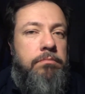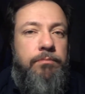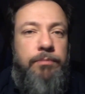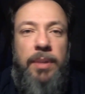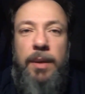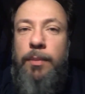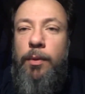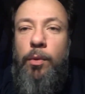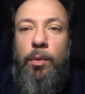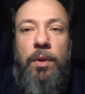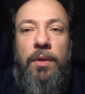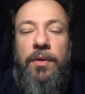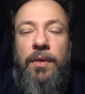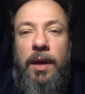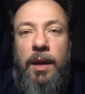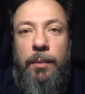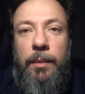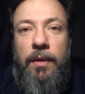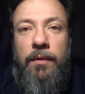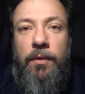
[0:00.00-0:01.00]
people will
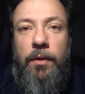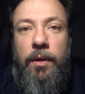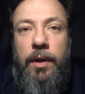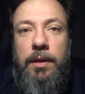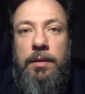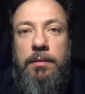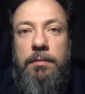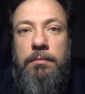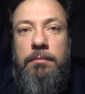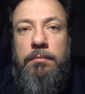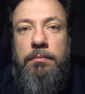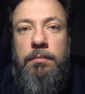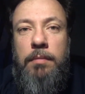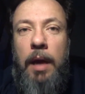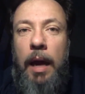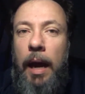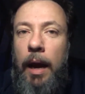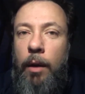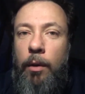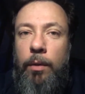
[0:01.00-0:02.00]
thank me for it.
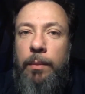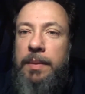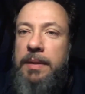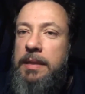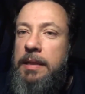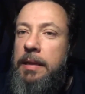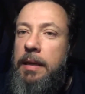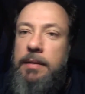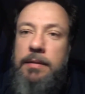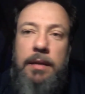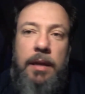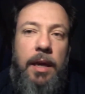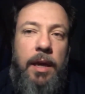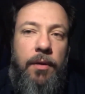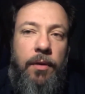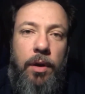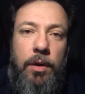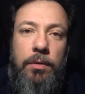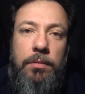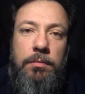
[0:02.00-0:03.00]
I will be seen as a
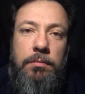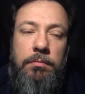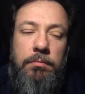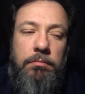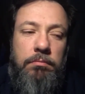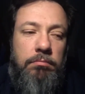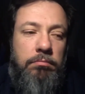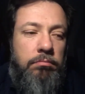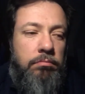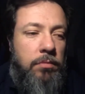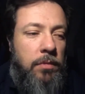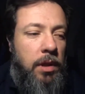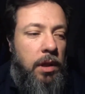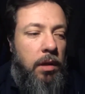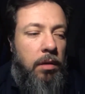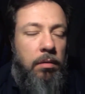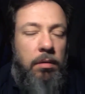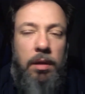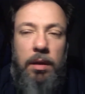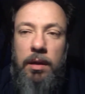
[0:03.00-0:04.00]
hero, you
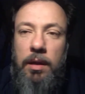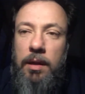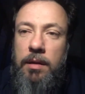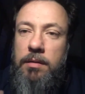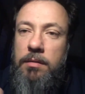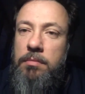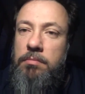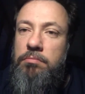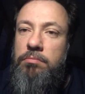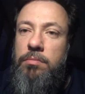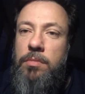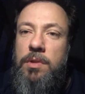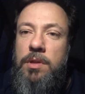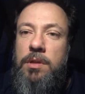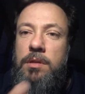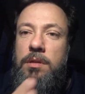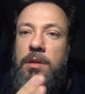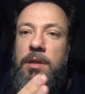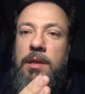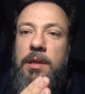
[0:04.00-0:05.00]
know, I get
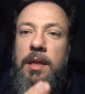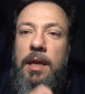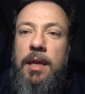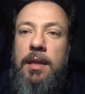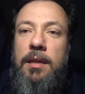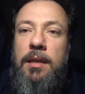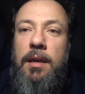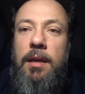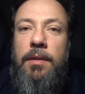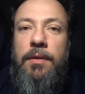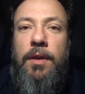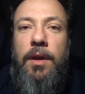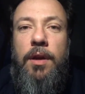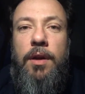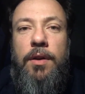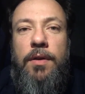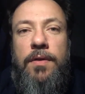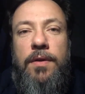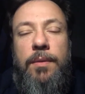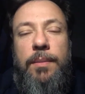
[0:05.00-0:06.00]
cleaned the
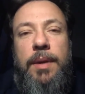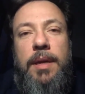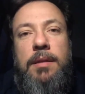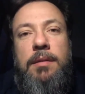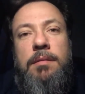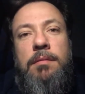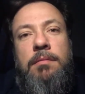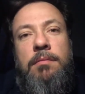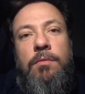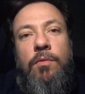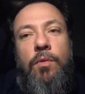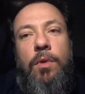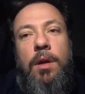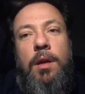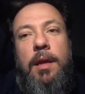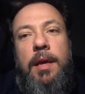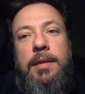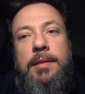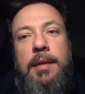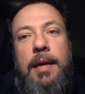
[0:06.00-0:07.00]
earth a bit,
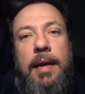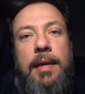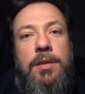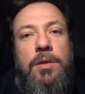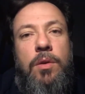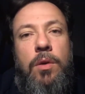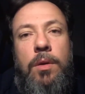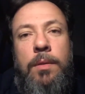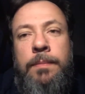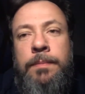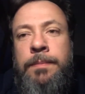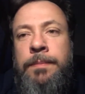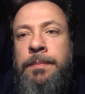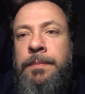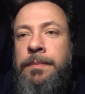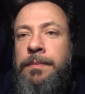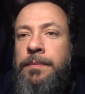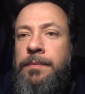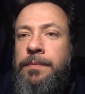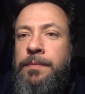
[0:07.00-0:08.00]
one less asshole.
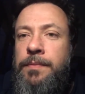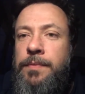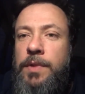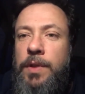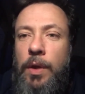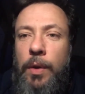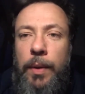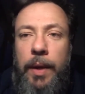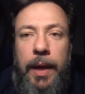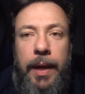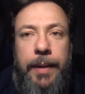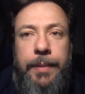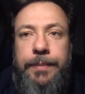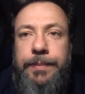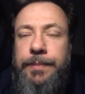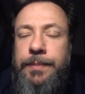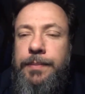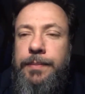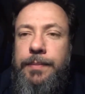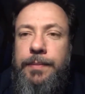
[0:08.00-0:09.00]
So yeah,
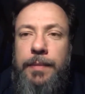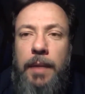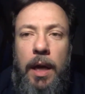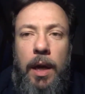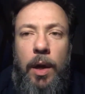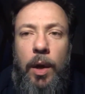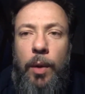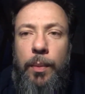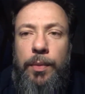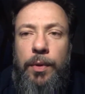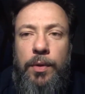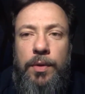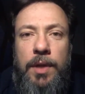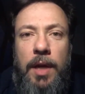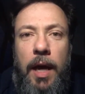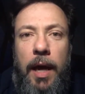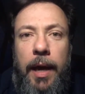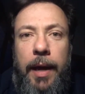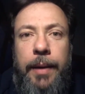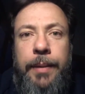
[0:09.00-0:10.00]
I hope you
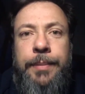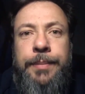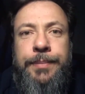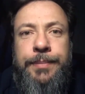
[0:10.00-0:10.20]
die,